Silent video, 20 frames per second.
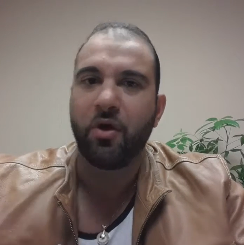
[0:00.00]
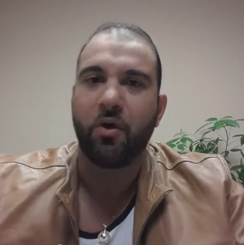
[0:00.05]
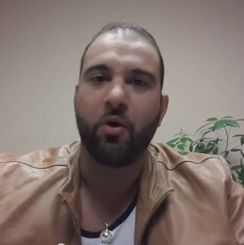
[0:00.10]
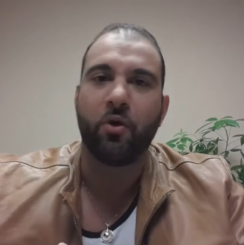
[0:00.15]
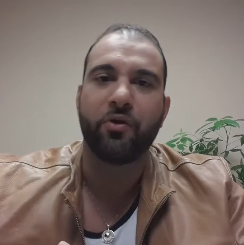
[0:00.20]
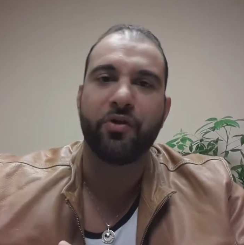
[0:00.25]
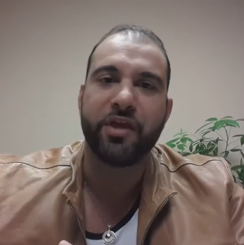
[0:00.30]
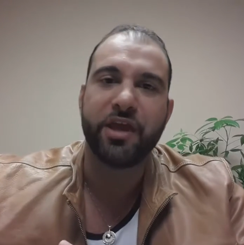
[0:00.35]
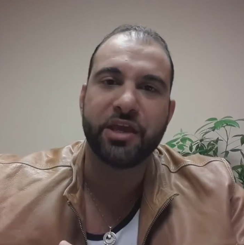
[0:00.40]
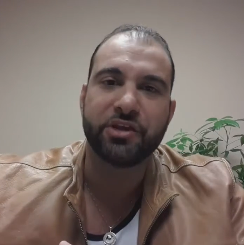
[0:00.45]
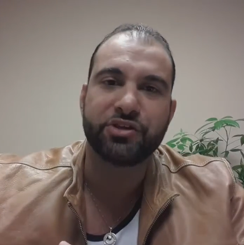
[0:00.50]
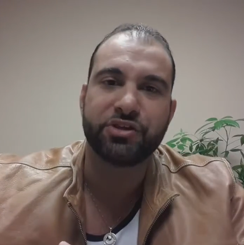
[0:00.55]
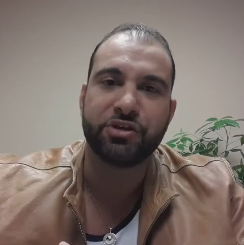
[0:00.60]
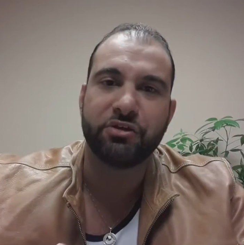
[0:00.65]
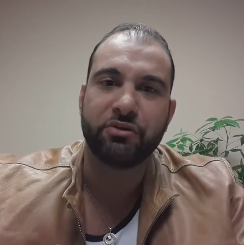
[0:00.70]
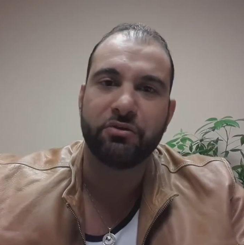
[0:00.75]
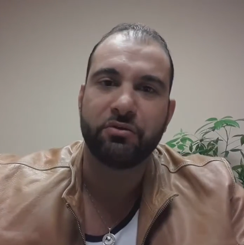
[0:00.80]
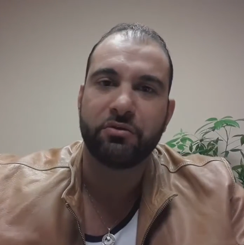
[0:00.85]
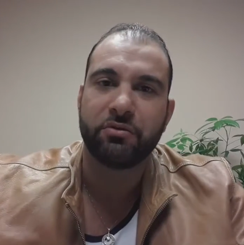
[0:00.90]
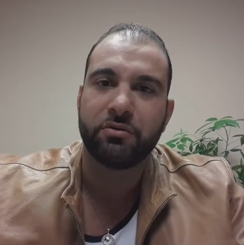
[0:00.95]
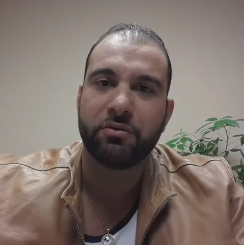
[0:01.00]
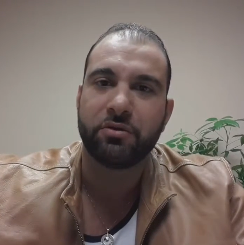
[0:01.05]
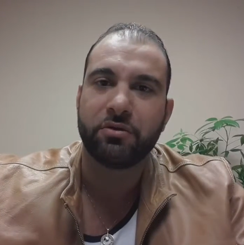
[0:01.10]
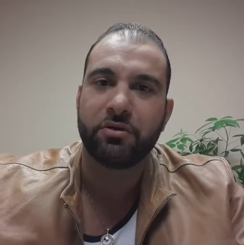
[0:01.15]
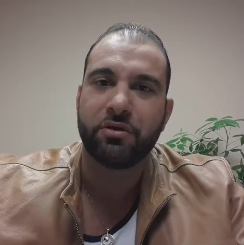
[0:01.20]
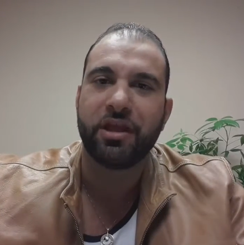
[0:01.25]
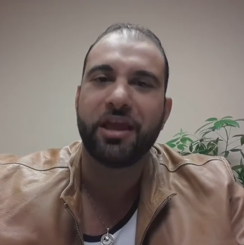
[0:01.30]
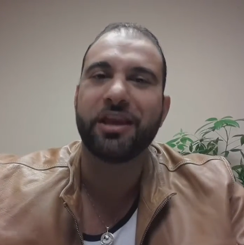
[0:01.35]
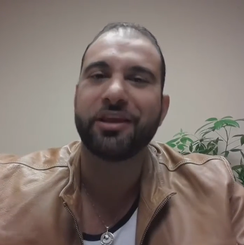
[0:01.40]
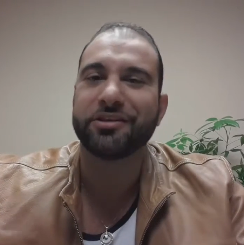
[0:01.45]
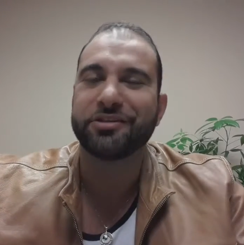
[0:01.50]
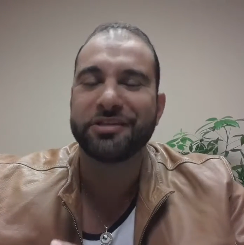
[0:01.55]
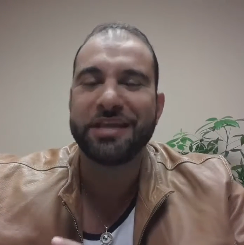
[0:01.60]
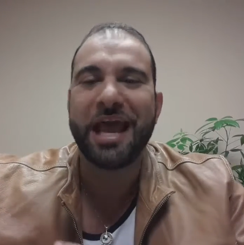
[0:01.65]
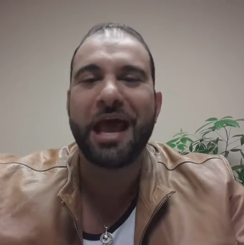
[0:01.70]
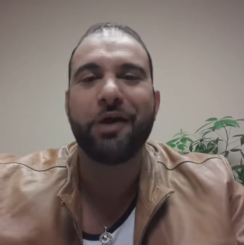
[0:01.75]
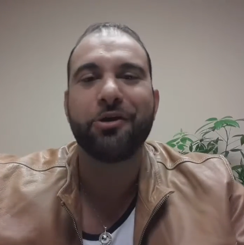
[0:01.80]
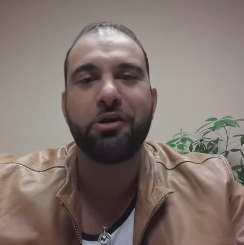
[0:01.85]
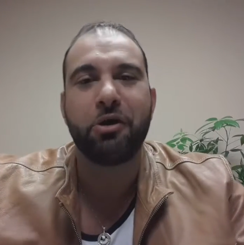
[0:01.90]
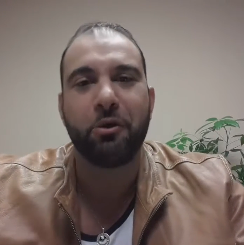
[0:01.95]
or the issue, it is
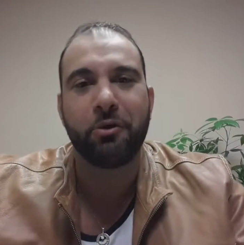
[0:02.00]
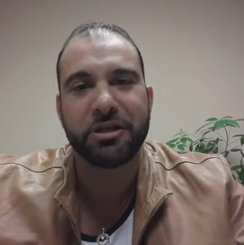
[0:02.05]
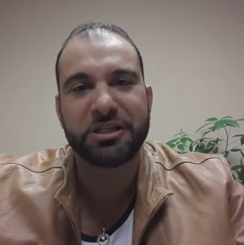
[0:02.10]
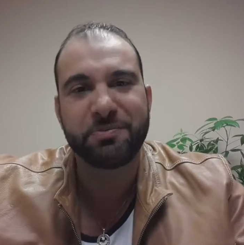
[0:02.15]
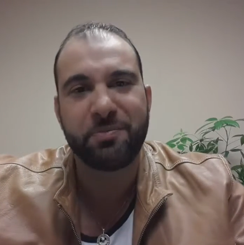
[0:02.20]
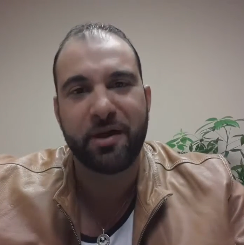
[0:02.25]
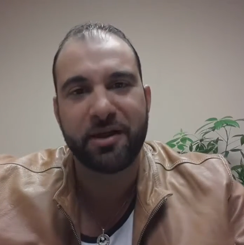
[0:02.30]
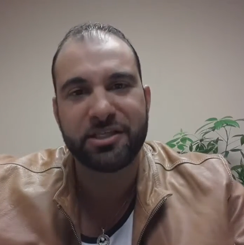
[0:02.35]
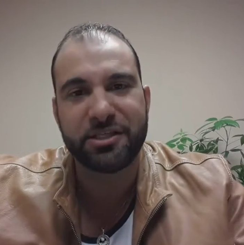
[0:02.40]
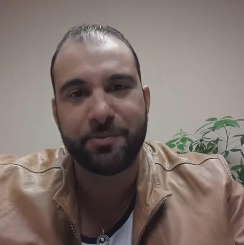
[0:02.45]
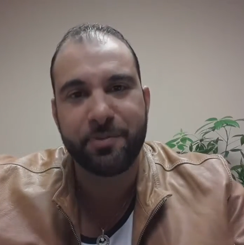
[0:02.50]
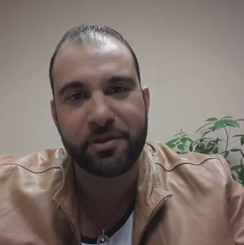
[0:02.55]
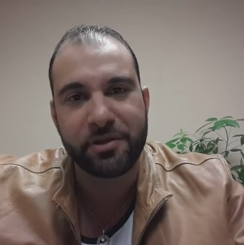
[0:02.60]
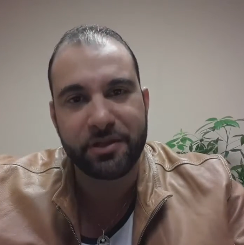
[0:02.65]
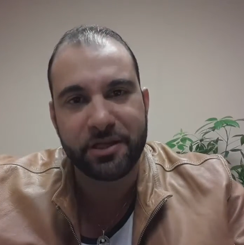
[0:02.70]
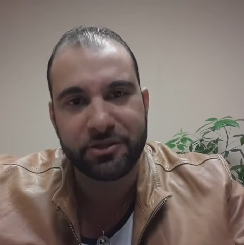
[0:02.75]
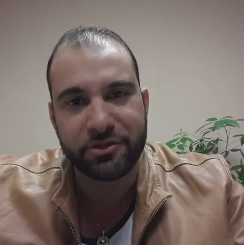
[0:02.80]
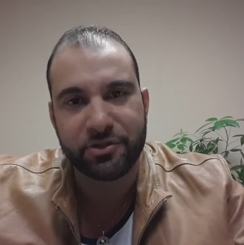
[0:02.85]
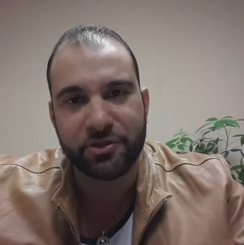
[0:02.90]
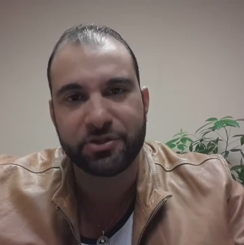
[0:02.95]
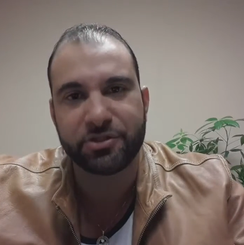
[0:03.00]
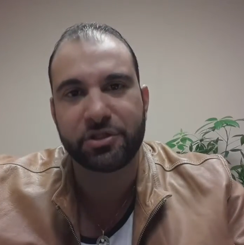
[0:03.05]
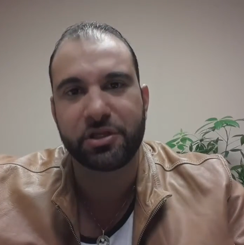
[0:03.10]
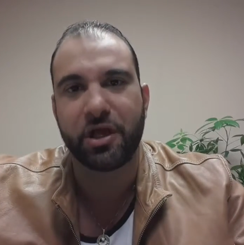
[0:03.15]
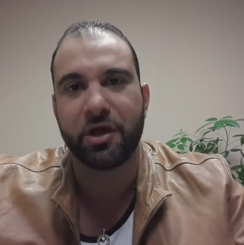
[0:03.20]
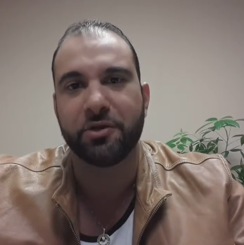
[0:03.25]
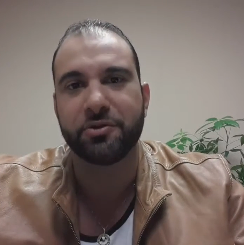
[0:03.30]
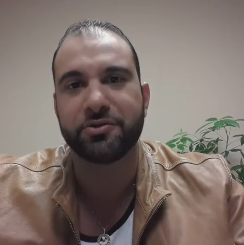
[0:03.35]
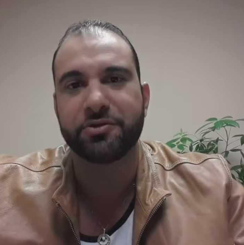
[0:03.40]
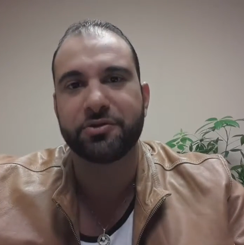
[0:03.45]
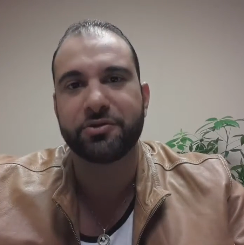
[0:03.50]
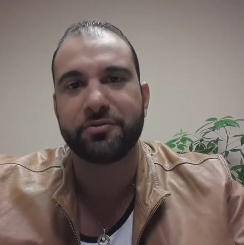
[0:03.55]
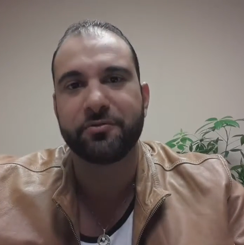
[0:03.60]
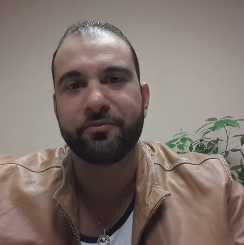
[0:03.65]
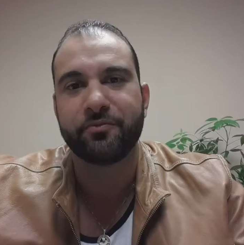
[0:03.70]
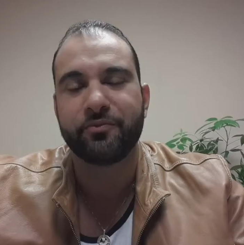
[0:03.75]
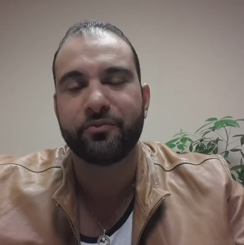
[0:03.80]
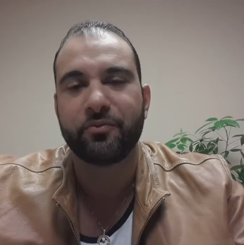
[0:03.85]
now your responsibility to disclose.